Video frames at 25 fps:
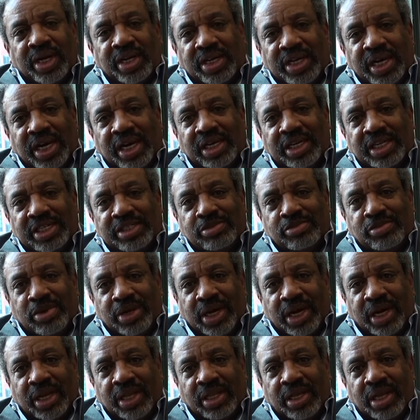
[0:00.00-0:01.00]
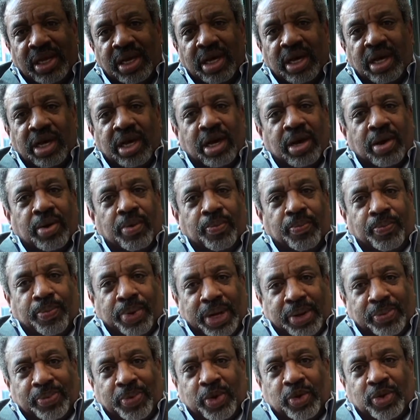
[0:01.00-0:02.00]
dealing with
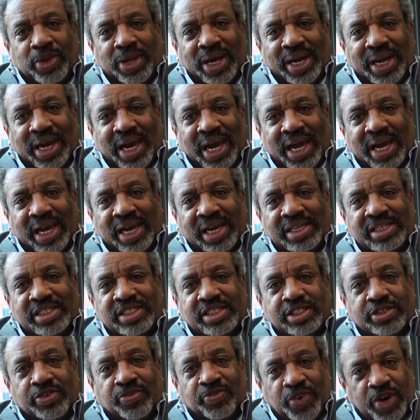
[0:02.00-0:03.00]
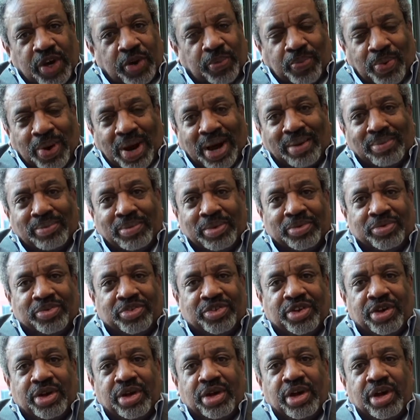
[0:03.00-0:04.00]
people that had severe
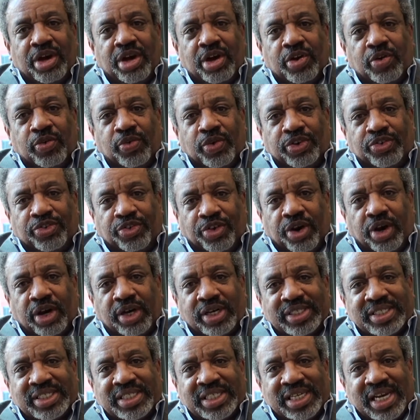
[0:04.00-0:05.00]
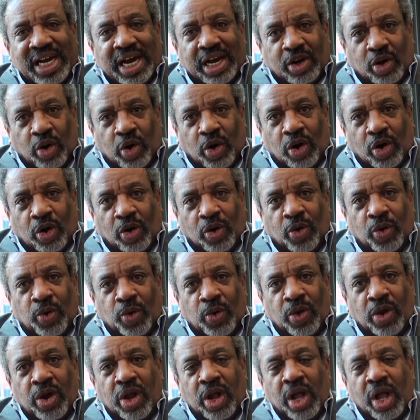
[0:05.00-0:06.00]
problems with drugs and alcohol
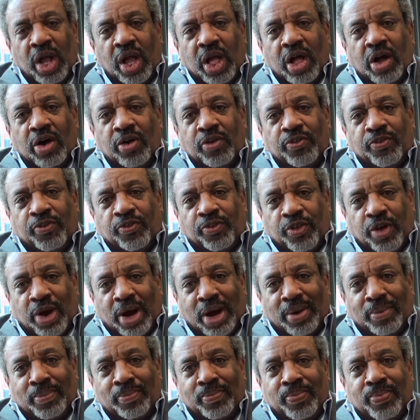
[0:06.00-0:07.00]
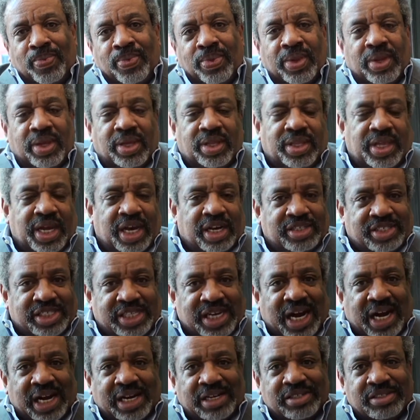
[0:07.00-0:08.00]
from their
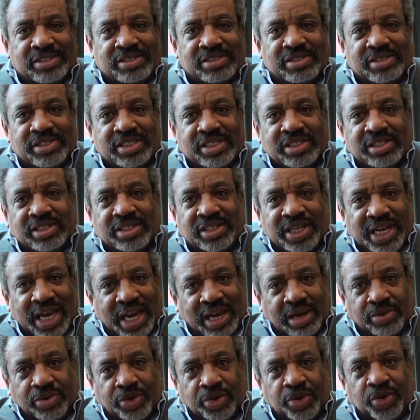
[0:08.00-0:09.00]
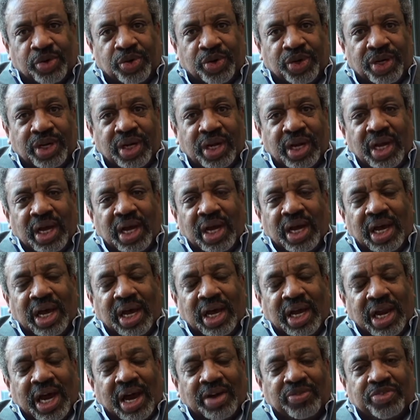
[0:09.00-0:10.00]
childhood to adulthood.
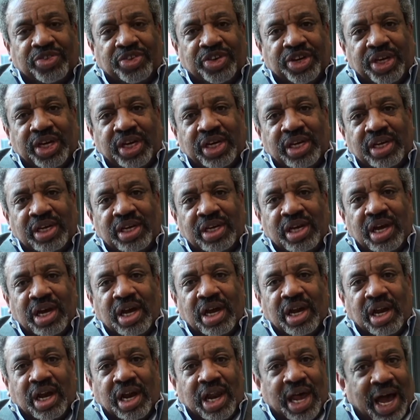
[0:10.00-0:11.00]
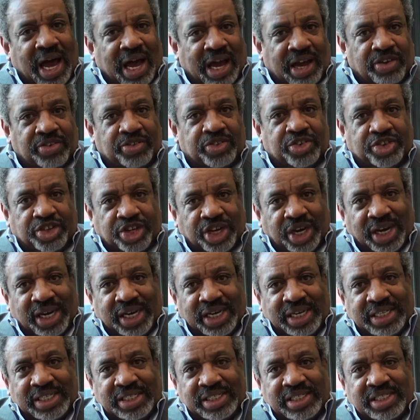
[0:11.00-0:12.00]
And I've seen lives
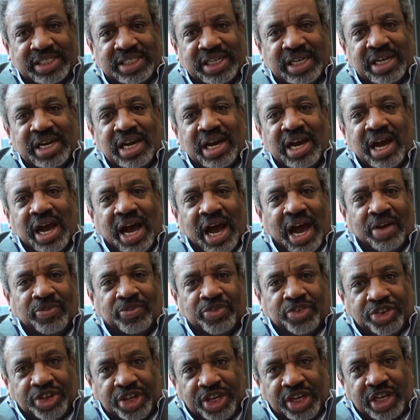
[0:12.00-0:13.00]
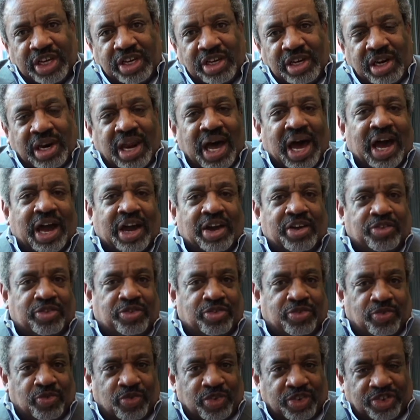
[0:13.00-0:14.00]
change. I've seen
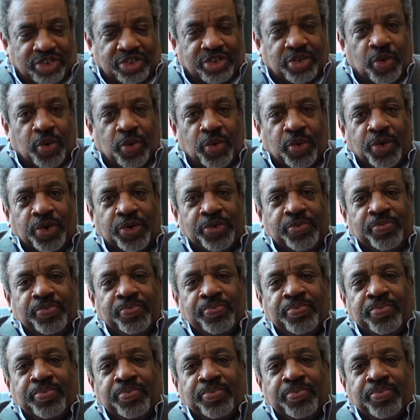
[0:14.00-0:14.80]
lives restored.